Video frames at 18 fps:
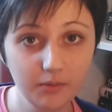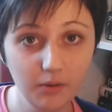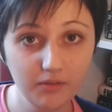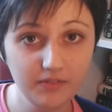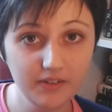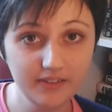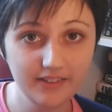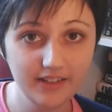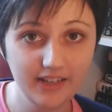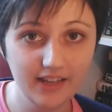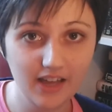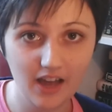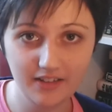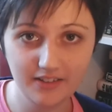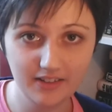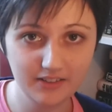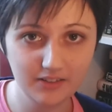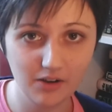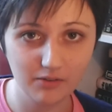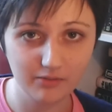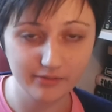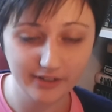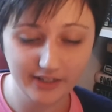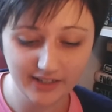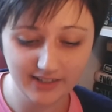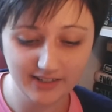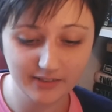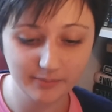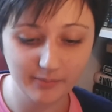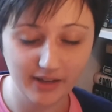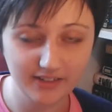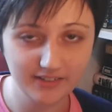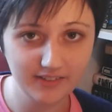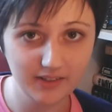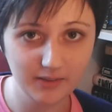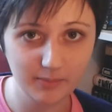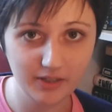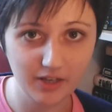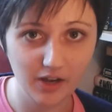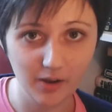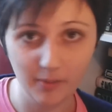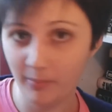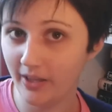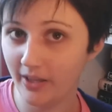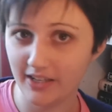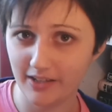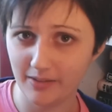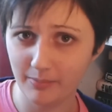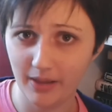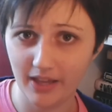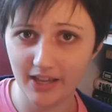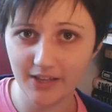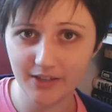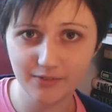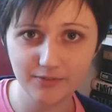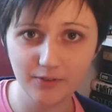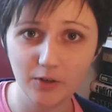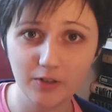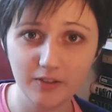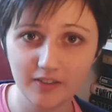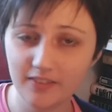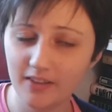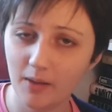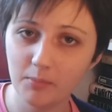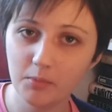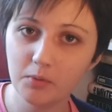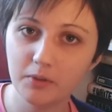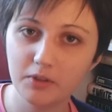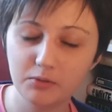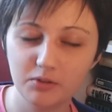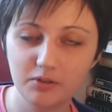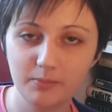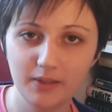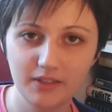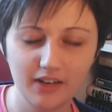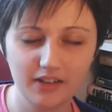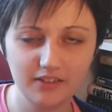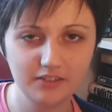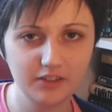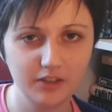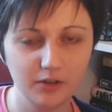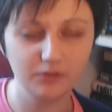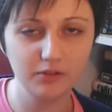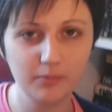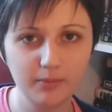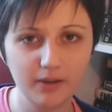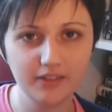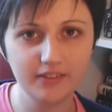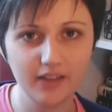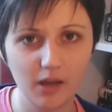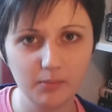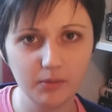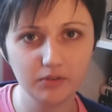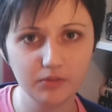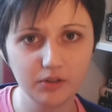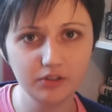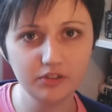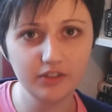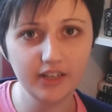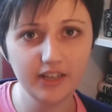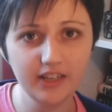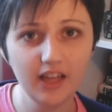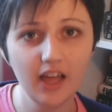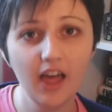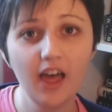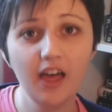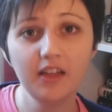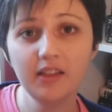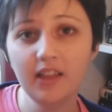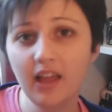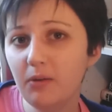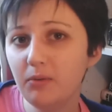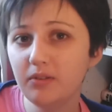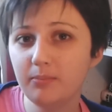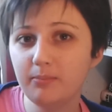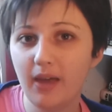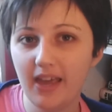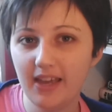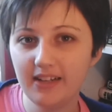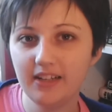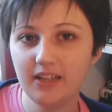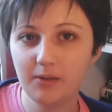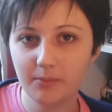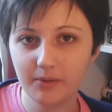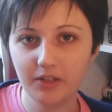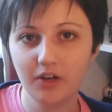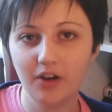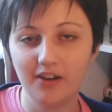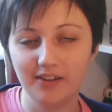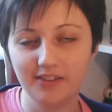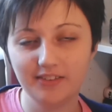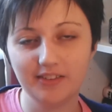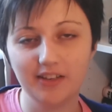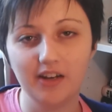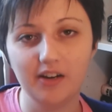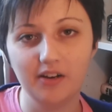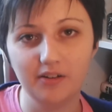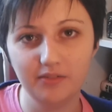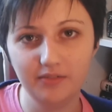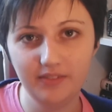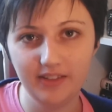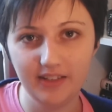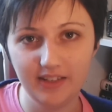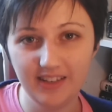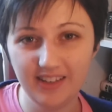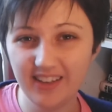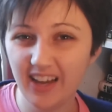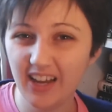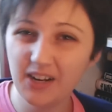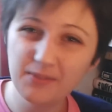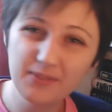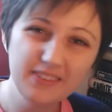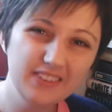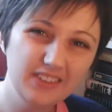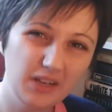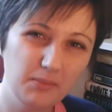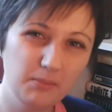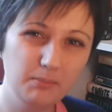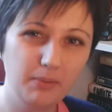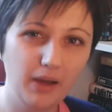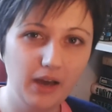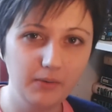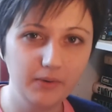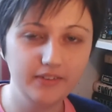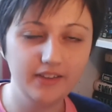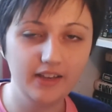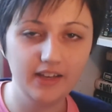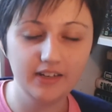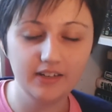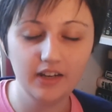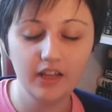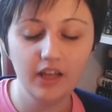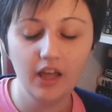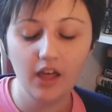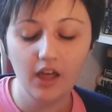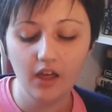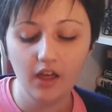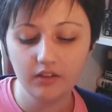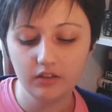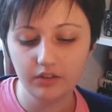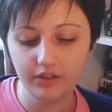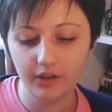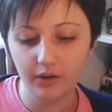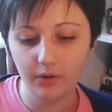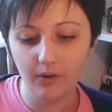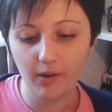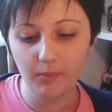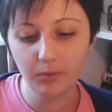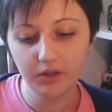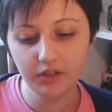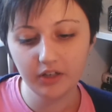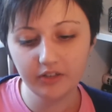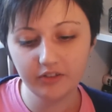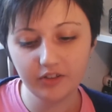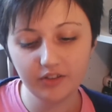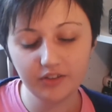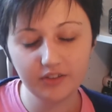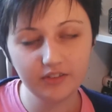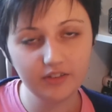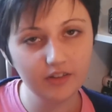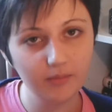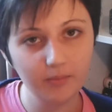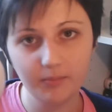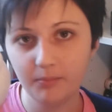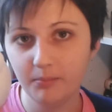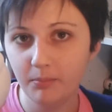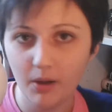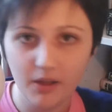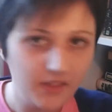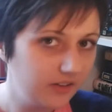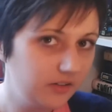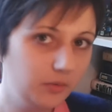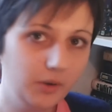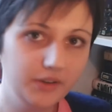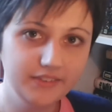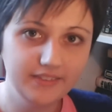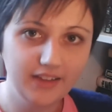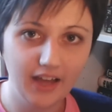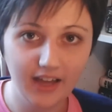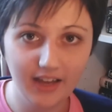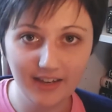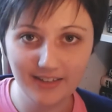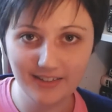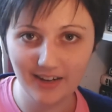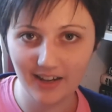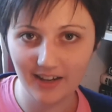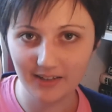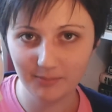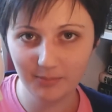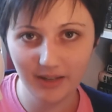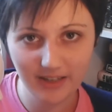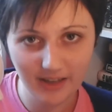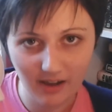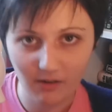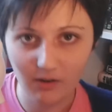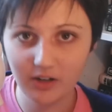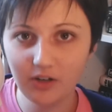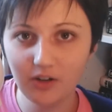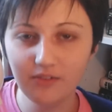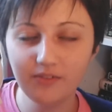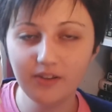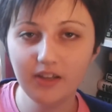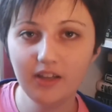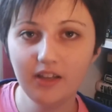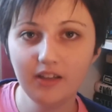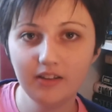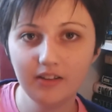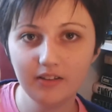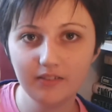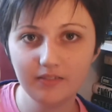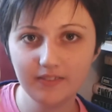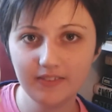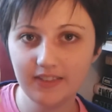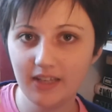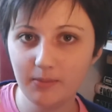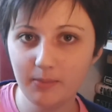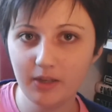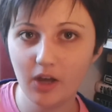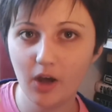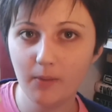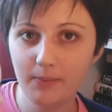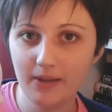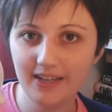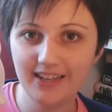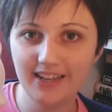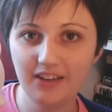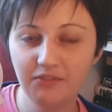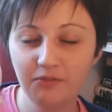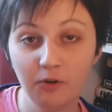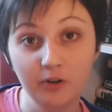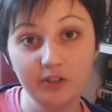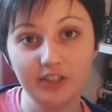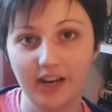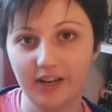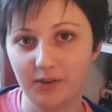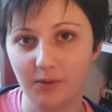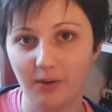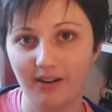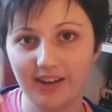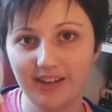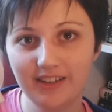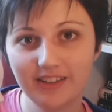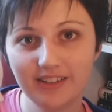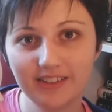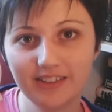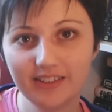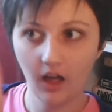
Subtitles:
So obviously I did not read my TBR piggy pick for December, which was Midnight's Children by Salman Rushdie. That was mainly because of the kind of slump I was in. So I'm gonna just put that to one side and pick out another TBR piggy for January.